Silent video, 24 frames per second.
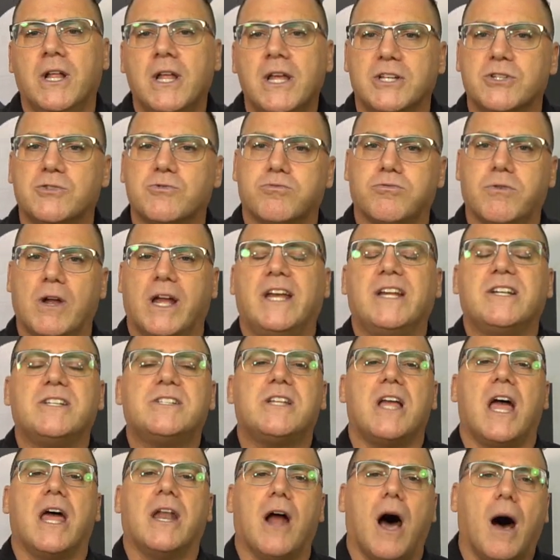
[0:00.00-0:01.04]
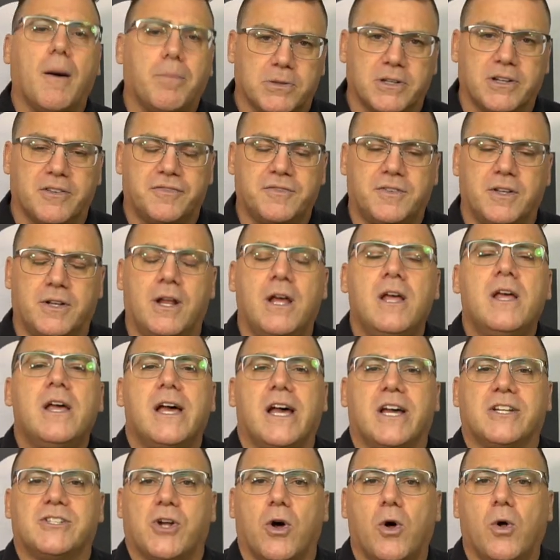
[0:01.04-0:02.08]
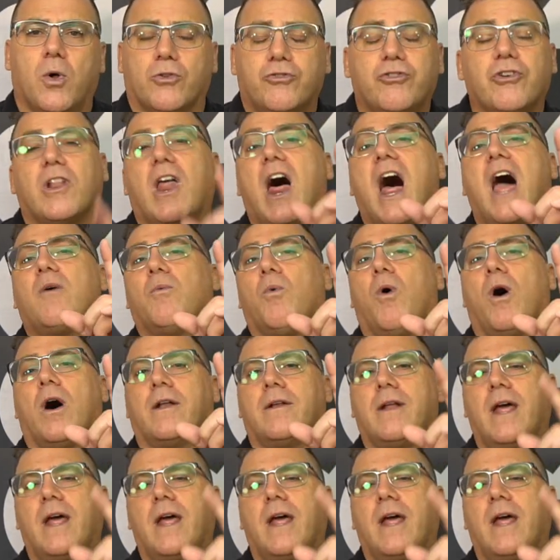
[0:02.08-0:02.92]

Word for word: is raised and uplifted as a whole. July 1.